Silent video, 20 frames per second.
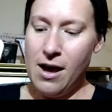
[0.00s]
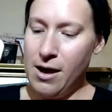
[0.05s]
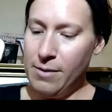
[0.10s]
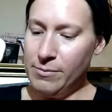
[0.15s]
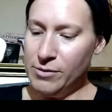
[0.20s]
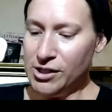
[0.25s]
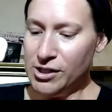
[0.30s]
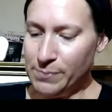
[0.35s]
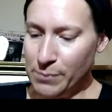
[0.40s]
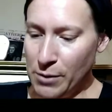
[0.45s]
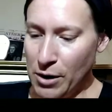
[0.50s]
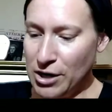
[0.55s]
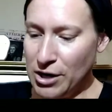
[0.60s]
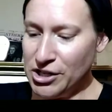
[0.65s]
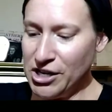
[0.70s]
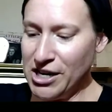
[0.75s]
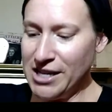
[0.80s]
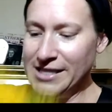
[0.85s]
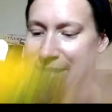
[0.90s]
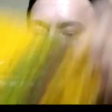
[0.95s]
um, just
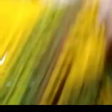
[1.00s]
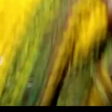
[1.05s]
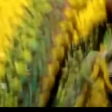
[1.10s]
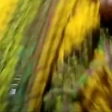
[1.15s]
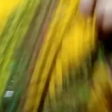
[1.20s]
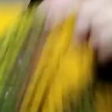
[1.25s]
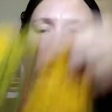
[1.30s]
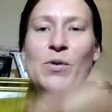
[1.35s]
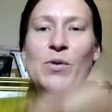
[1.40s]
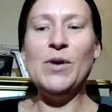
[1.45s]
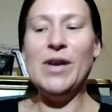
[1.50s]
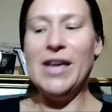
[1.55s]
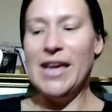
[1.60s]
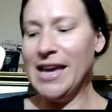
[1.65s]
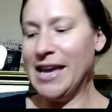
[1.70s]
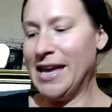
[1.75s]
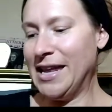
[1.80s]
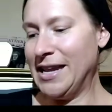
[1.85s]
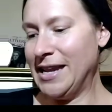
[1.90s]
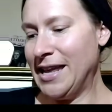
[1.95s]
projects that I'm
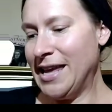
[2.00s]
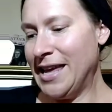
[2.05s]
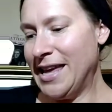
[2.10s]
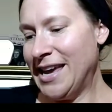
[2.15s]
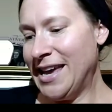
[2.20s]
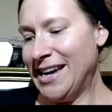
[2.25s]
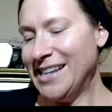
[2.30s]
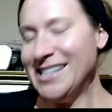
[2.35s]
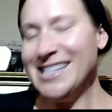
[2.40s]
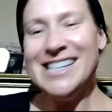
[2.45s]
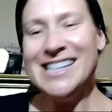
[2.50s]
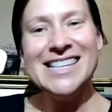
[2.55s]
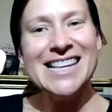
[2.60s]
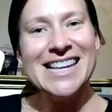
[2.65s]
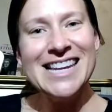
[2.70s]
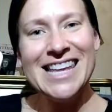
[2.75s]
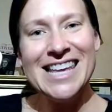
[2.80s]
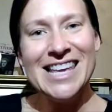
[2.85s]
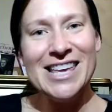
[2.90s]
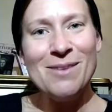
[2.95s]
doing, and it's just
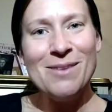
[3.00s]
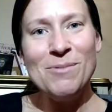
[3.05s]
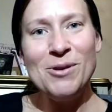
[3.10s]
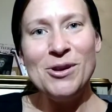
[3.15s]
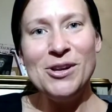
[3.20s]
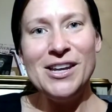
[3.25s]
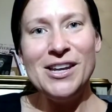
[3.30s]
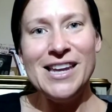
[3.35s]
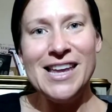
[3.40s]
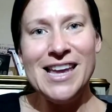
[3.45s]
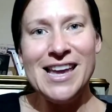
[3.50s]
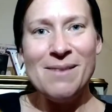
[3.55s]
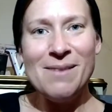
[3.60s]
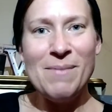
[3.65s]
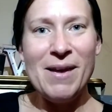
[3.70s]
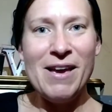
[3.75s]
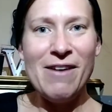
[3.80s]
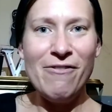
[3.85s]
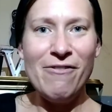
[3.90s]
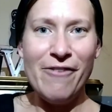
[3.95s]
a neat community
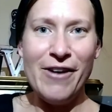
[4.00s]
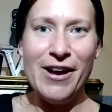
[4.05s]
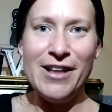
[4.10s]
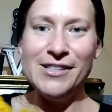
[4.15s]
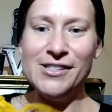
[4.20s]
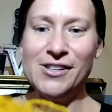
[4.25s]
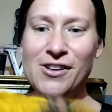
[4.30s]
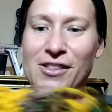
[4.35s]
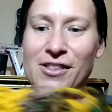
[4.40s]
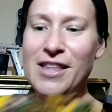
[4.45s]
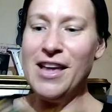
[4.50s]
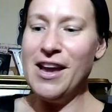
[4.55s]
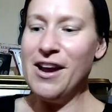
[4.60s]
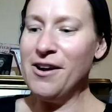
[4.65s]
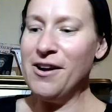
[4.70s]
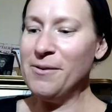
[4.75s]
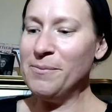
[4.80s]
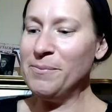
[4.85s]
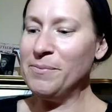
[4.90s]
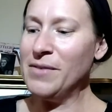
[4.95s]
to make friends on
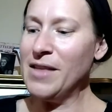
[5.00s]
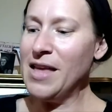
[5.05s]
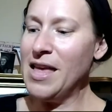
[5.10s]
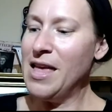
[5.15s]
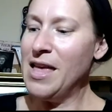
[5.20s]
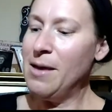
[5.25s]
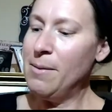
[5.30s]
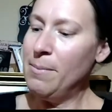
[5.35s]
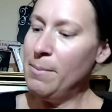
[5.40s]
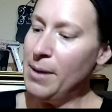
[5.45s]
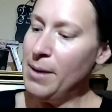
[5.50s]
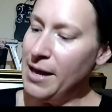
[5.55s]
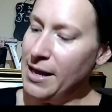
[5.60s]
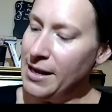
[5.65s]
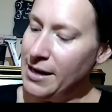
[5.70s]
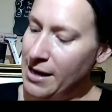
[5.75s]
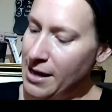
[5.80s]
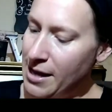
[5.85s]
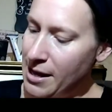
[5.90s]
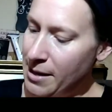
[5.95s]
there.
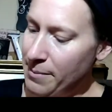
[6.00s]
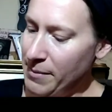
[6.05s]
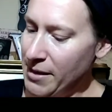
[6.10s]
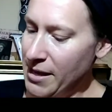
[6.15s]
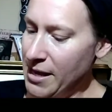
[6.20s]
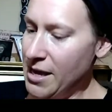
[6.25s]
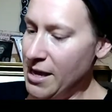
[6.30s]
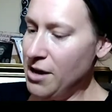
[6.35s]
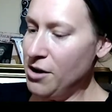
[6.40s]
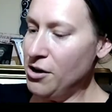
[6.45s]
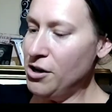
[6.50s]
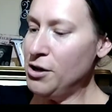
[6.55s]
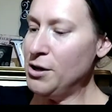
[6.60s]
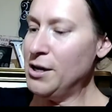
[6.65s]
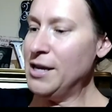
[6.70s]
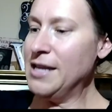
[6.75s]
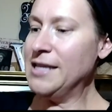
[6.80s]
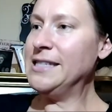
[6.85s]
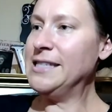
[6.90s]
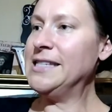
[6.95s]
But um, here you
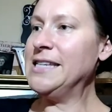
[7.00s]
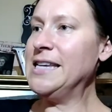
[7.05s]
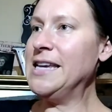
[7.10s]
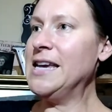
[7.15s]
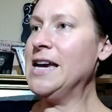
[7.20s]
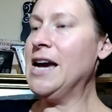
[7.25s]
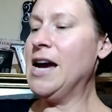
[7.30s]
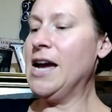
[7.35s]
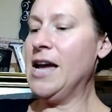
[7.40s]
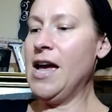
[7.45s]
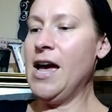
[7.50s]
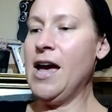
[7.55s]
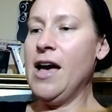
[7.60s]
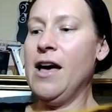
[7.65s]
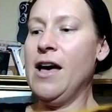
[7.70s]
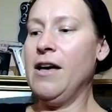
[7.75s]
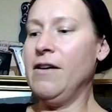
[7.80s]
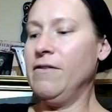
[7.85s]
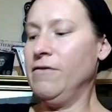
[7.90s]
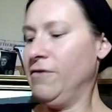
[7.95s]
can see I
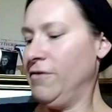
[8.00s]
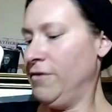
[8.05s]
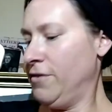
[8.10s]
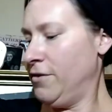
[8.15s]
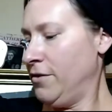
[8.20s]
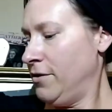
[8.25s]
have.